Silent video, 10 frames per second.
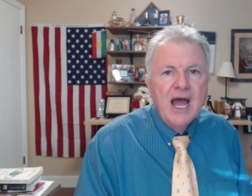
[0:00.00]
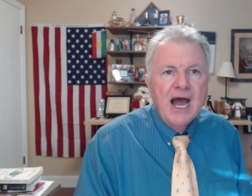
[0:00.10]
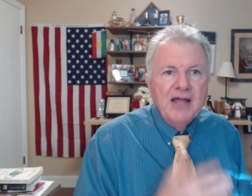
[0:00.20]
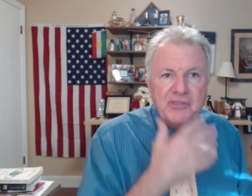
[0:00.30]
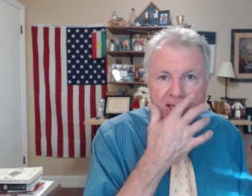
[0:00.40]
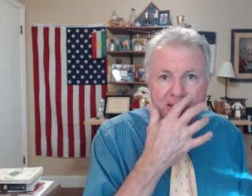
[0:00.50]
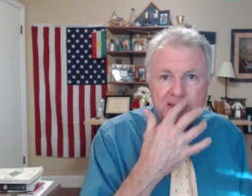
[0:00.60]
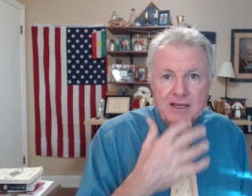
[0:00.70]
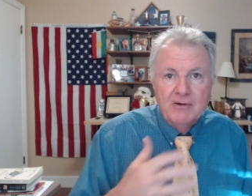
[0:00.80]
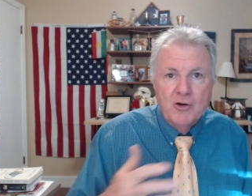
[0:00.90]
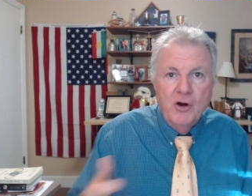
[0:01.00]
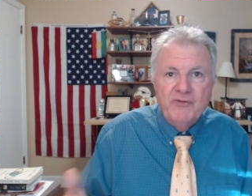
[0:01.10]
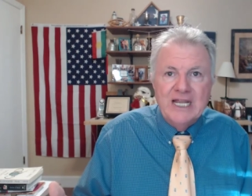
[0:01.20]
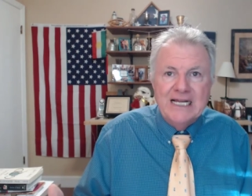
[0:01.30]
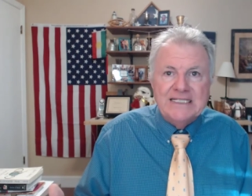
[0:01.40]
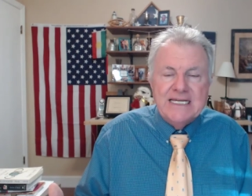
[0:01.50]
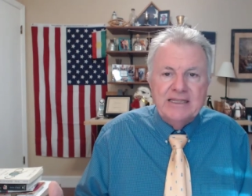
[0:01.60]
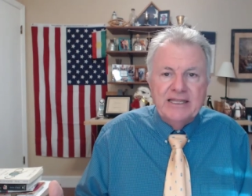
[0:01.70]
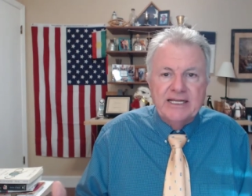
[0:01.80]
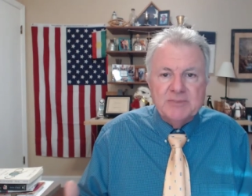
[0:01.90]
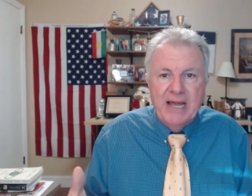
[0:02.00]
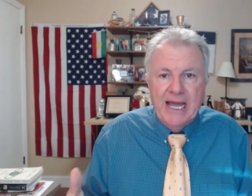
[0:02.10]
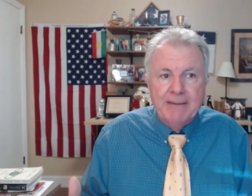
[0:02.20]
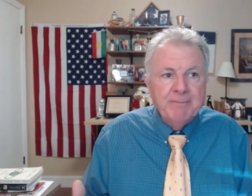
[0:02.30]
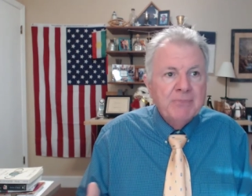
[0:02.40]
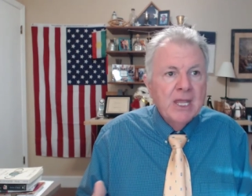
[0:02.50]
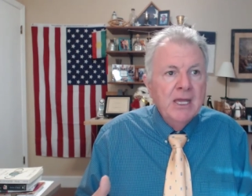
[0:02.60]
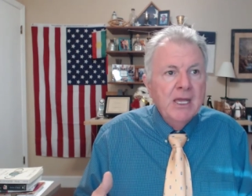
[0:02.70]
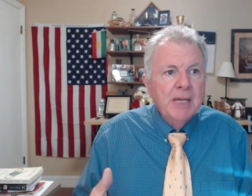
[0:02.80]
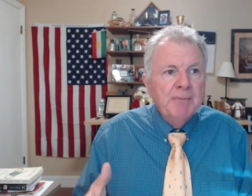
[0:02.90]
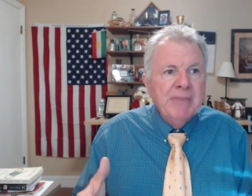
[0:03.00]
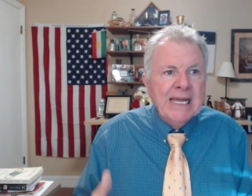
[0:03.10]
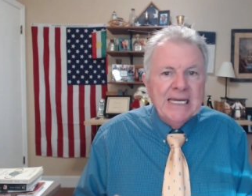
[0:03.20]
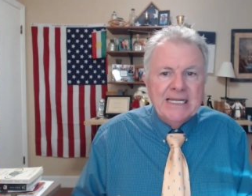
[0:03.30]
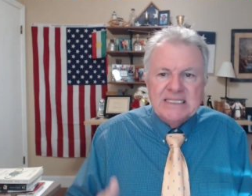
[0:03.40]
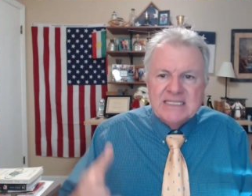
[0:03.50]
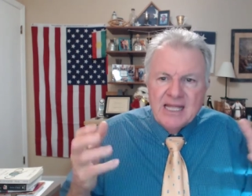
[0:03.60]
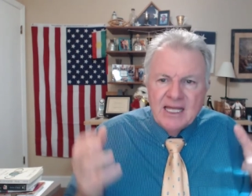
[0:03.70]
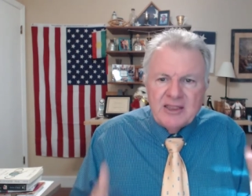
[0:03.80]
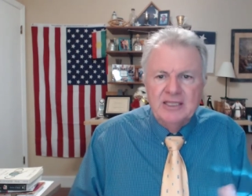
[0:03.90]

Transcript: I think the COVID-19 thing is bad. Man, it's nothing